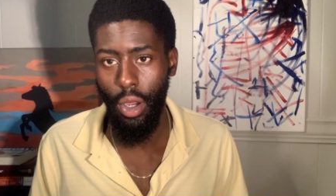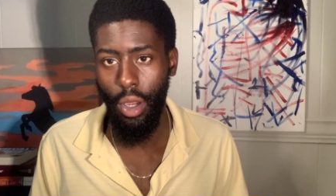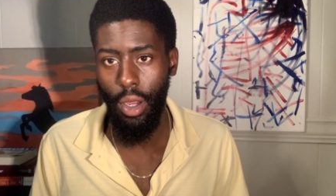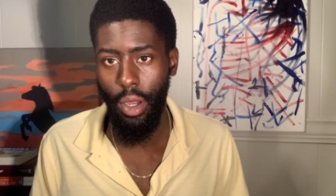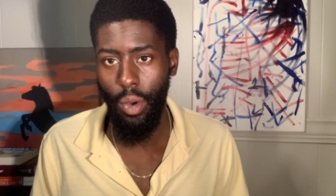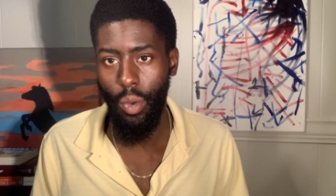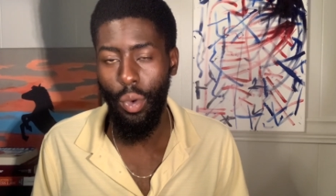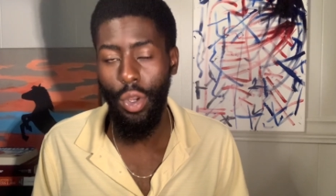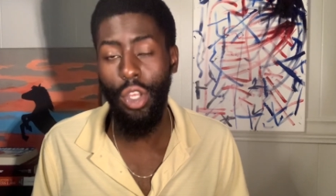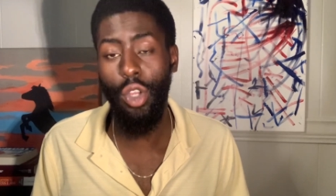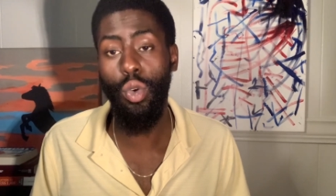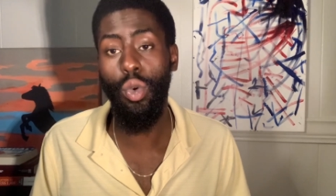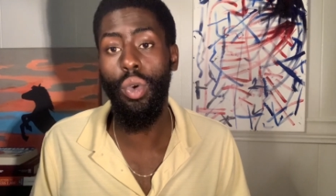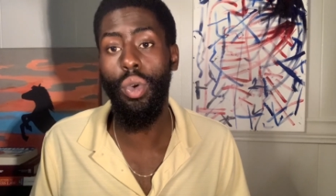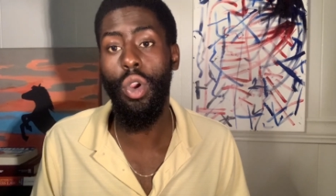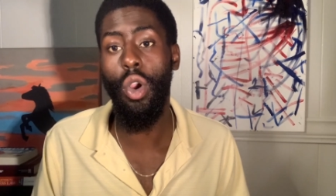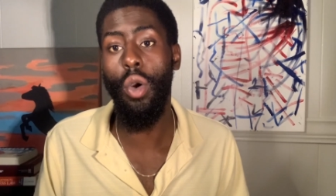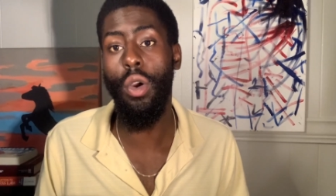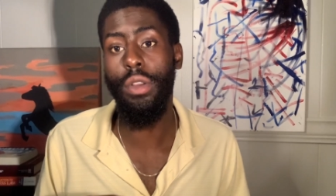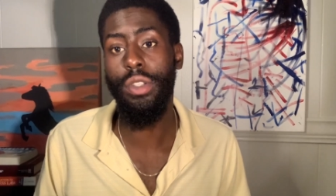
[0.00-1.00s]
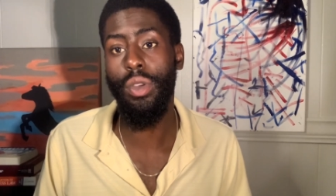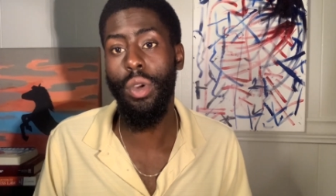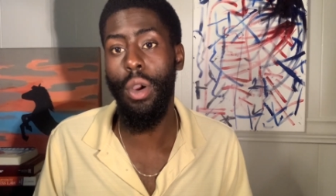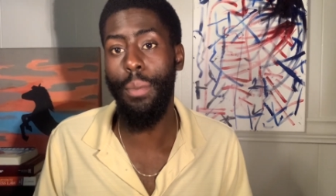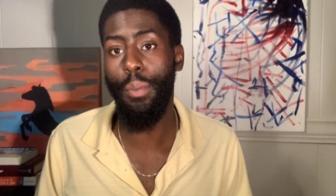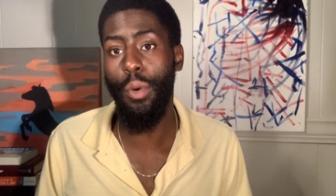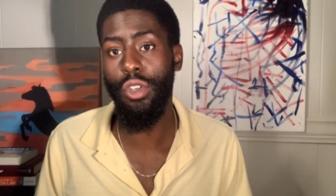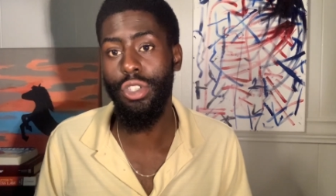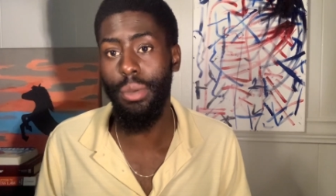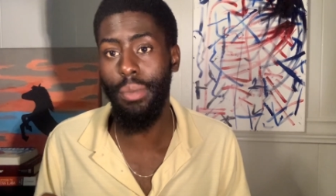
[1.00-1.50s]
when you go
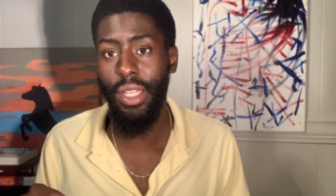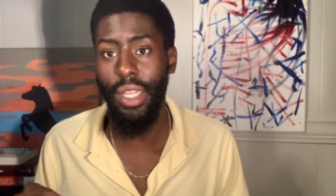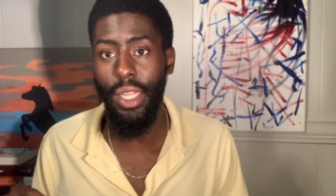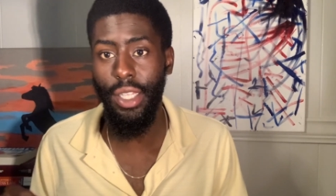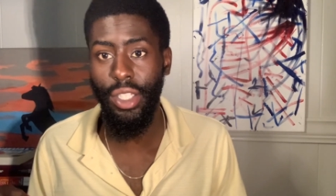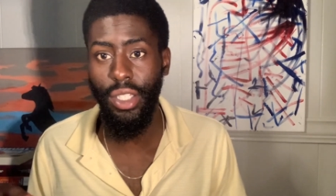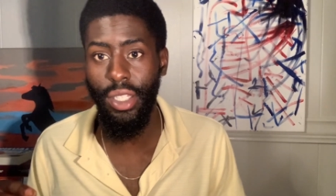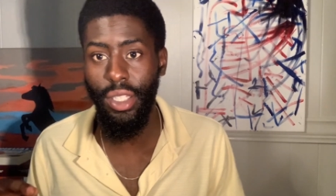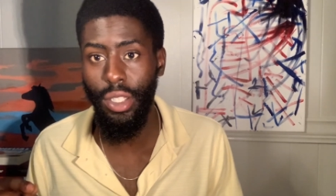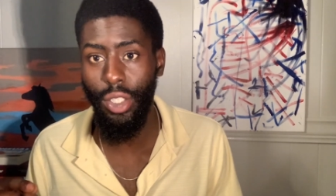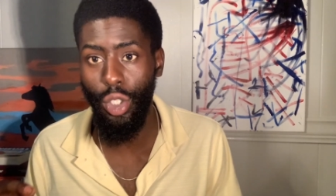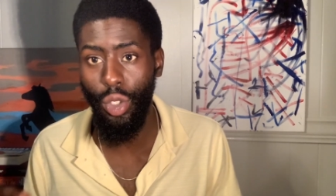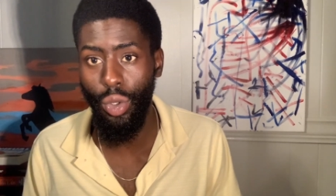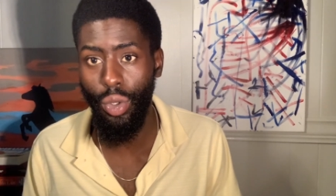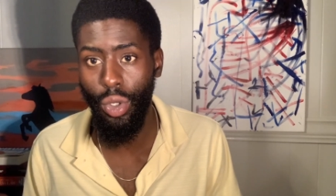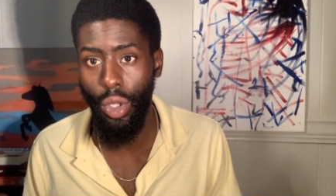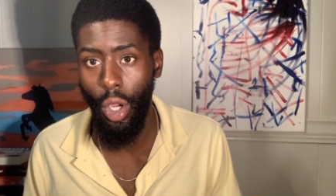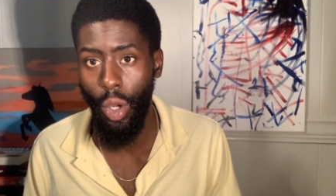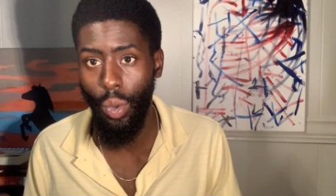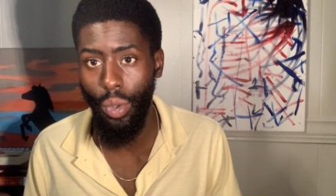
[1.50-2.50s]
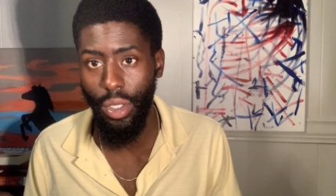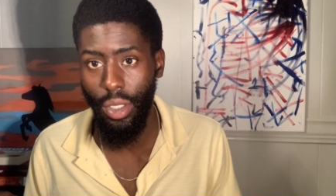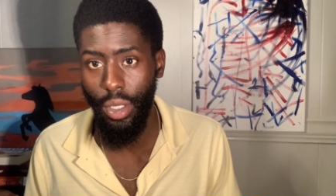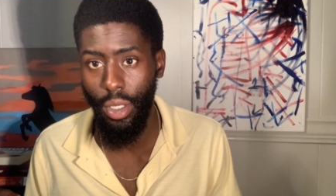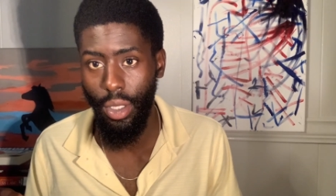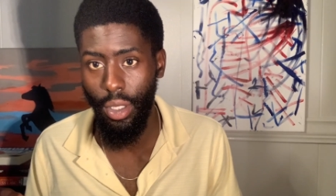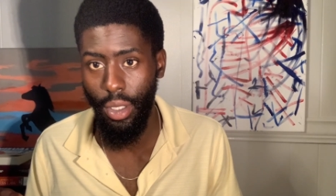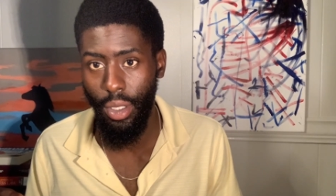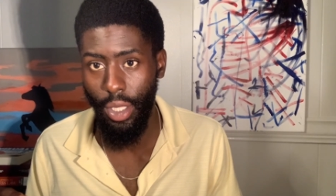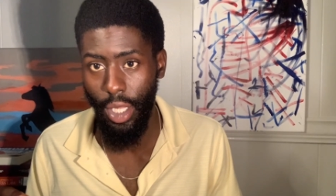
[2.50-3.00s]
approach somebody that you know
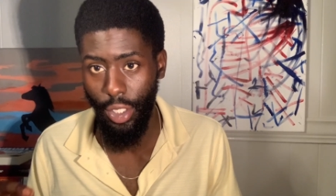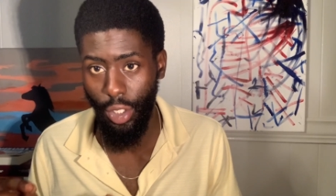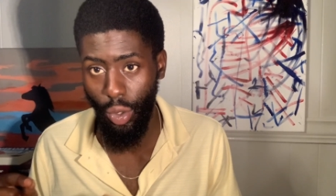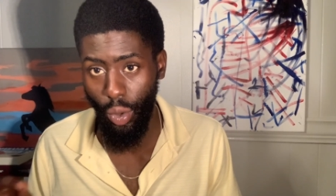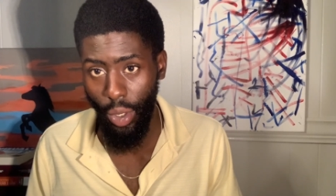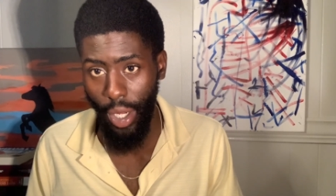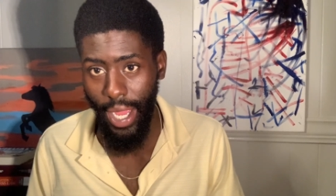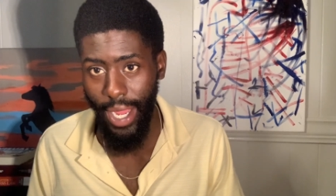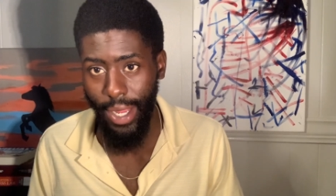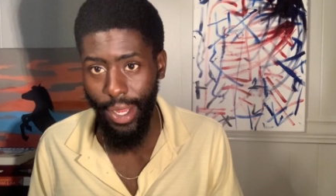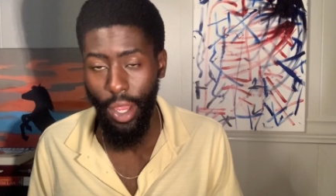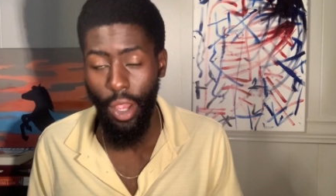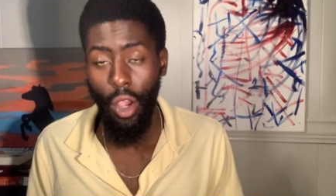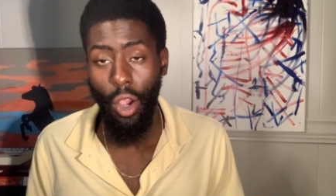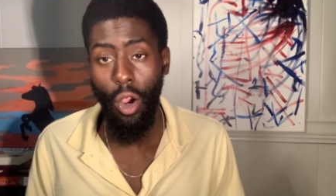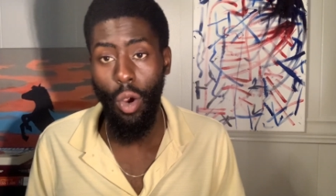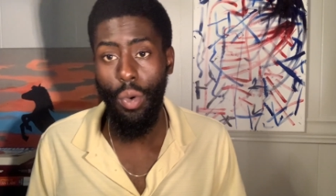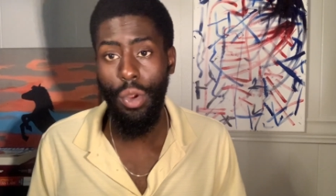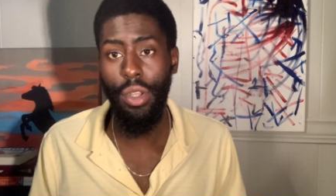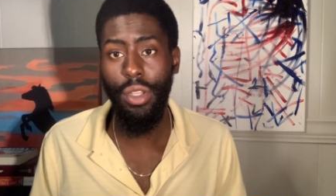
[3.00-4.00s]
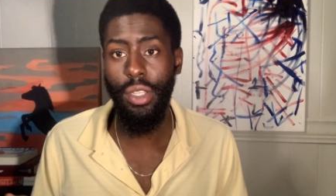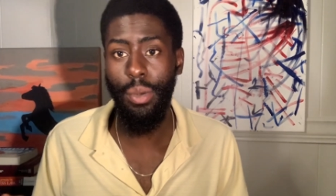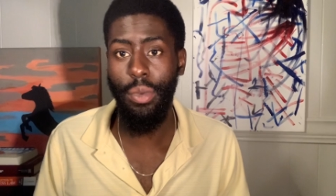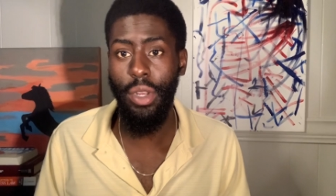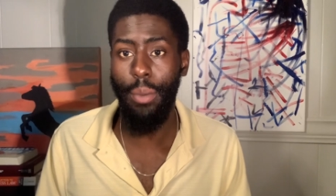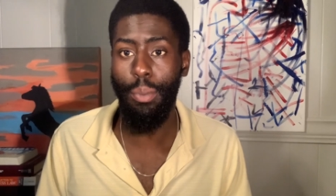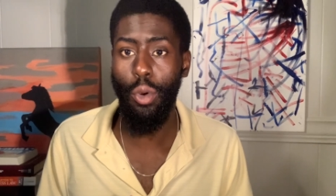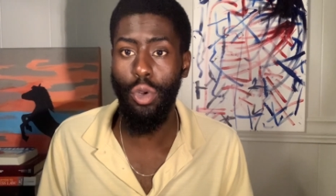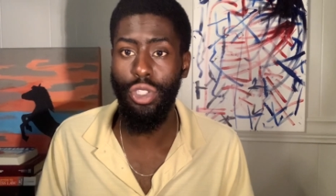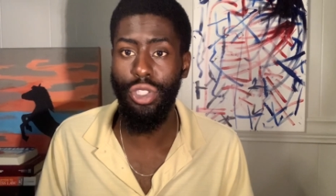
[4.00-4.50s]
that you like, or when somebody
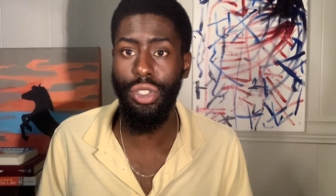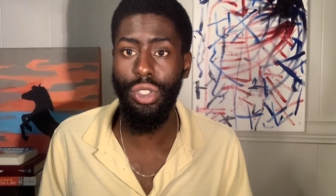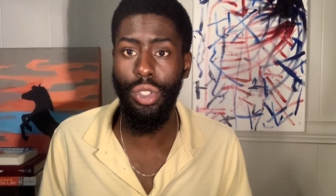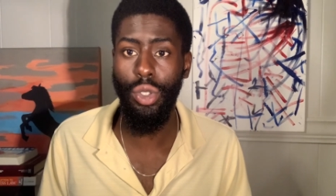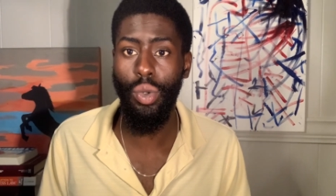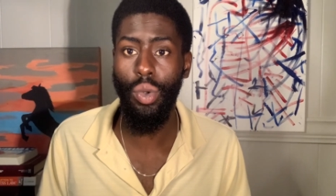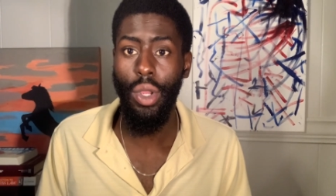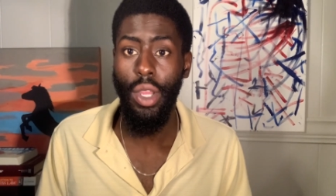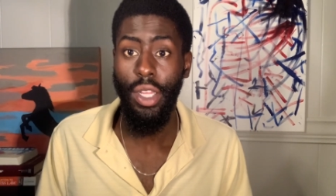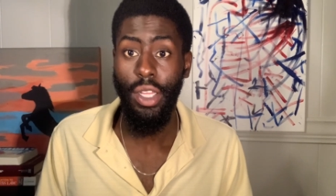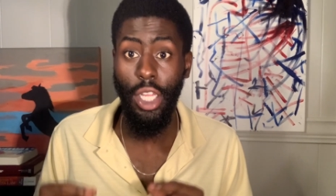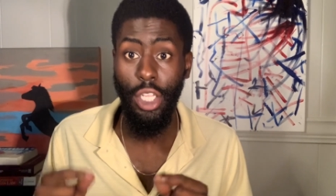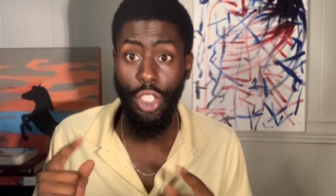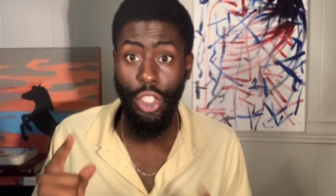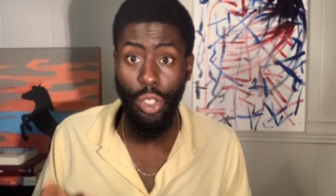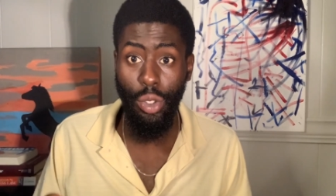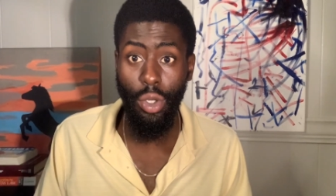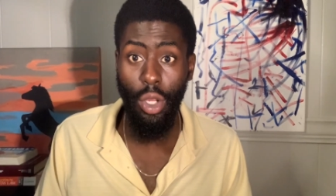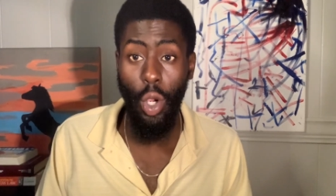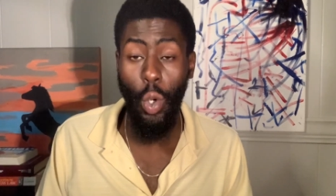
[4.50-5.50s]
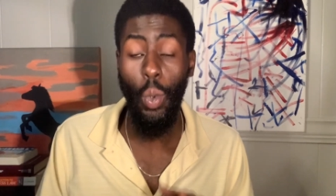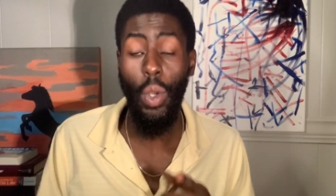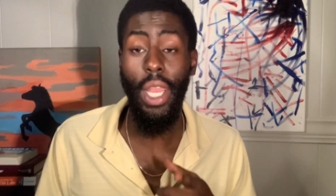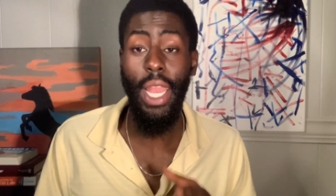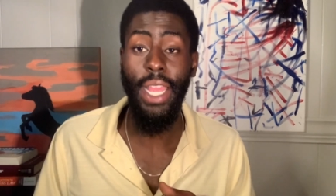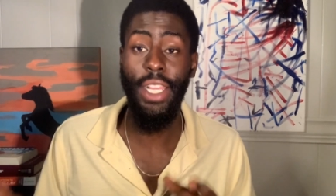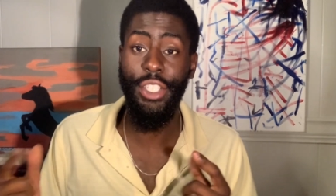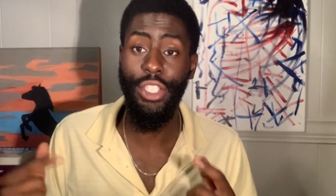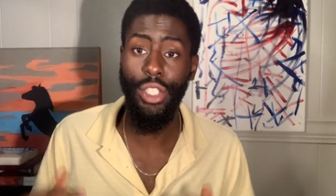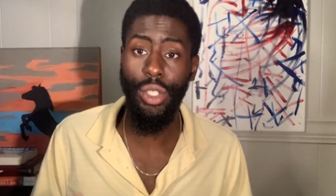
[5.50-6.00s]
approaches you that you know
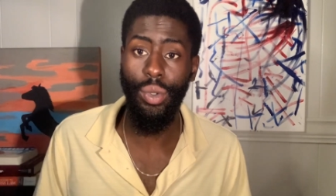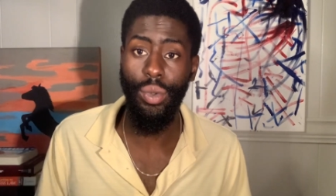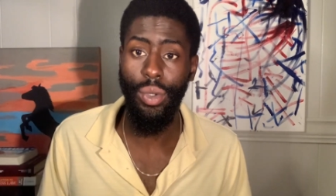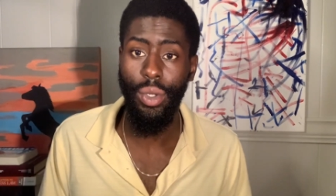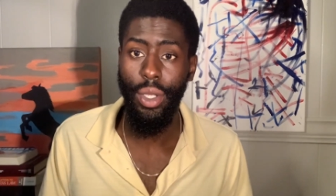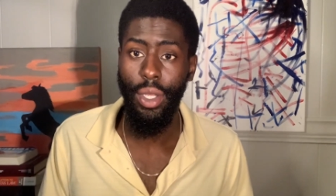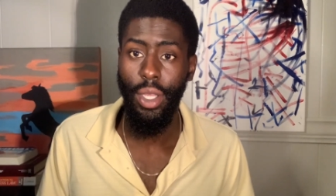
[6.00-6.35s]
likes you?